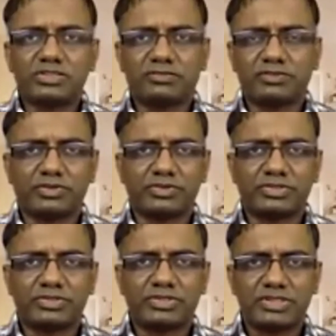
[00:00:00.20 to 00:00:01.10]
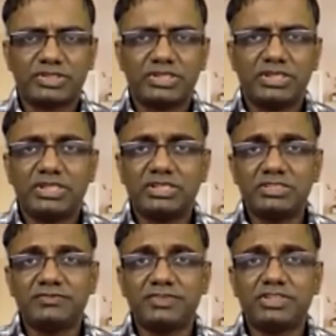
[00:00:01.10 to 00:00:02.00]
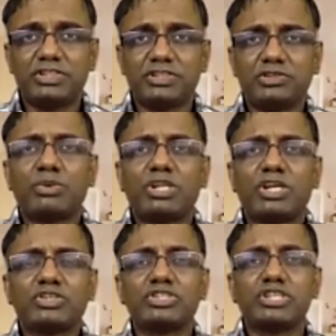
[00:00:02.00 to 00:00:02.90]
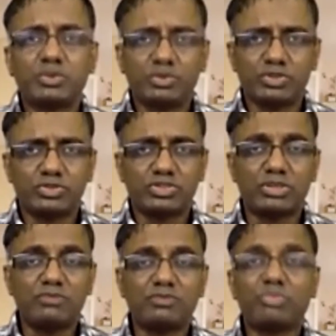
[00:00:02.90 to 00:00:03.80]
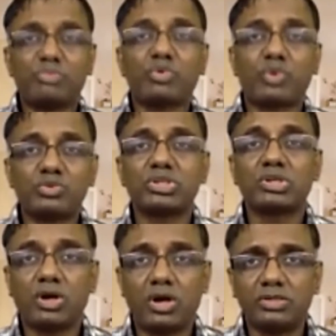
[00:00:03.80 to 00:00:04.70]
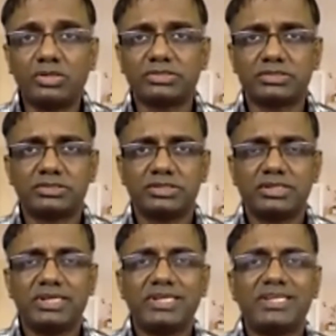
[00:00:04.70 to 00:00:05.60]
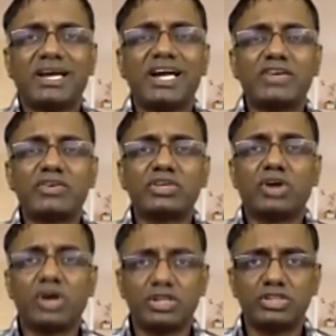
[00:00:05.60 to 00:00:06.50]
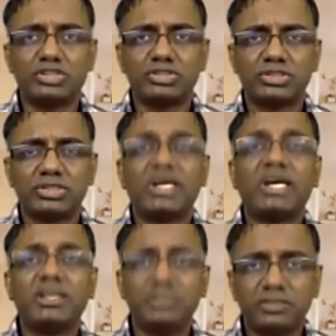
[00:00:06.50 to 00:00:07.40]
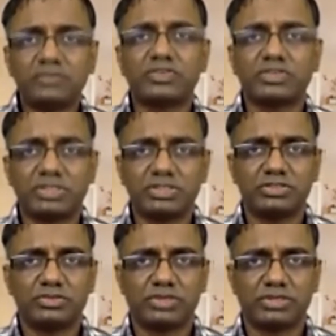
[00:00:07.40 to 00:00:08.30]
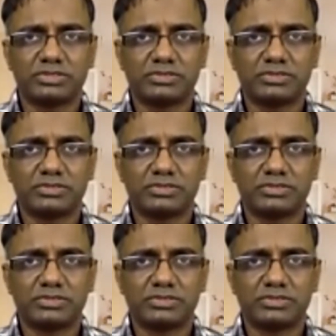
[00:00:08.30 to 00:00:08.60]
and viewers. In this video, I would like to share with you some of the pros and cons in hiring college and university students.